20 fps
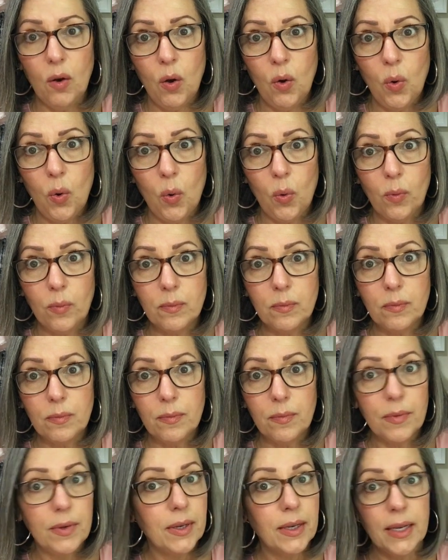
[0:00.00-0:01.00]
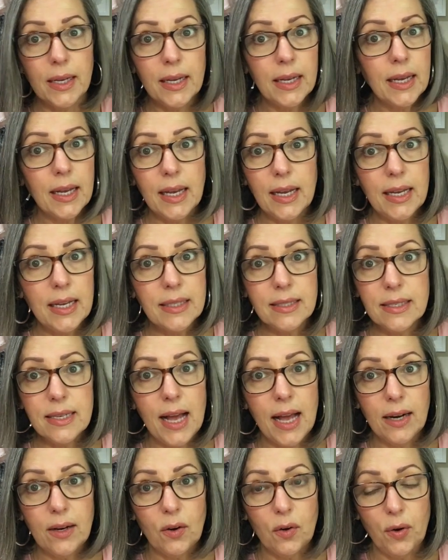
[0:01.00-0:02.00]
Oh, it's
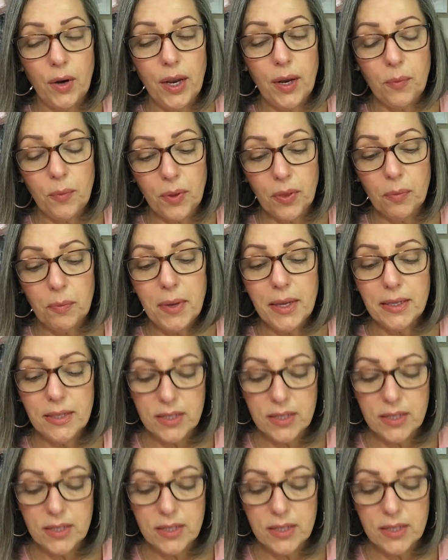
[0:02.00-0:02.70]
not agreeing with me.